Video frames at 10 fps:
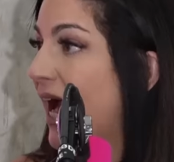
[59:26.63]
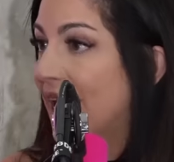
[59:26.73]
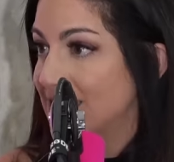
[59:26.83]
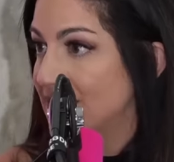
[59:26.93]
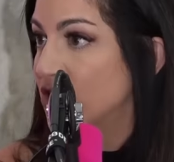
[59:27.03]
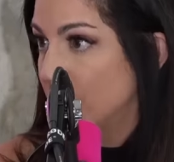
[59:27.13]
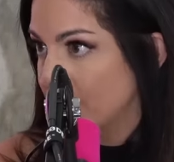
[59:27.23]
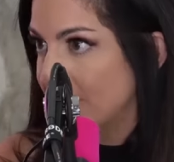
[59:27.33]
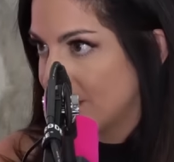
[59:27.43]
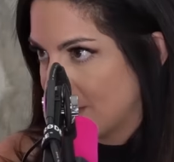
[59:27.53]
I did 2
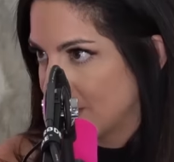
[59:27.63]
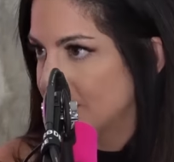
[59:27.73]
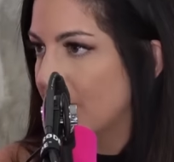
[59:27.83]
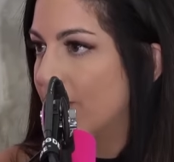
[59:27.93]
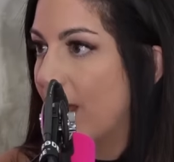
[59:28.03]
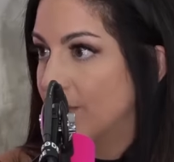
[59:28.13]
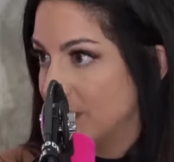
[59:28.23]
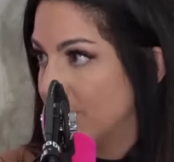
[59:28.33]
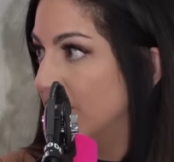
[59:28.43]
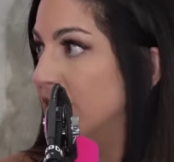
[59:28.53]
seasons of
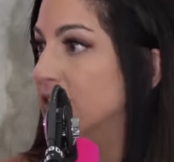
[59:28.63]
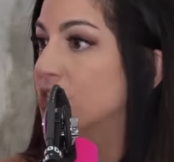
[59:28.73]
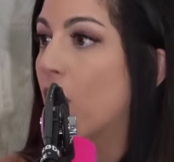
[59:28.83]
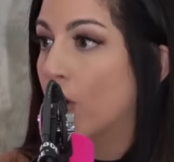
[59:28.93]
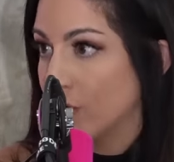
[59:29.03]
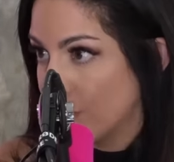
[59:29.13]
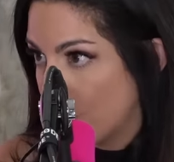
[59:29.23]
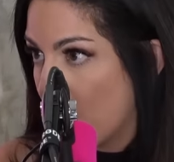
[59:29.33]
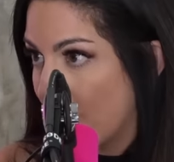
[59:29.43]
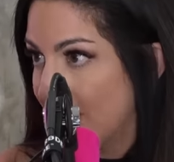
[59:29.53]
MTV's Are You
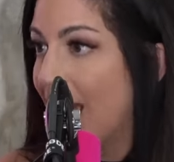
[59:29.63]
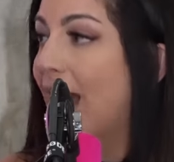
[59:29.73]
The One?